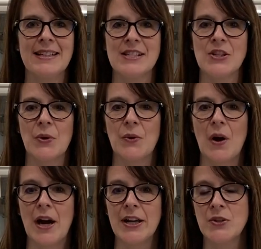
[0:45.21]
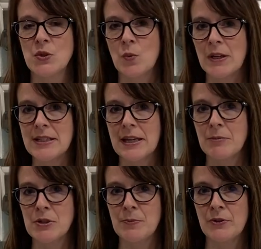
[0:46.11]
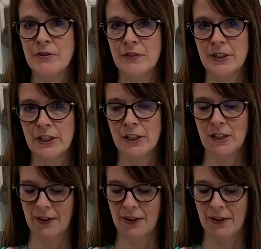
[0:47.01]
So I use 1 tablespoon of vinegar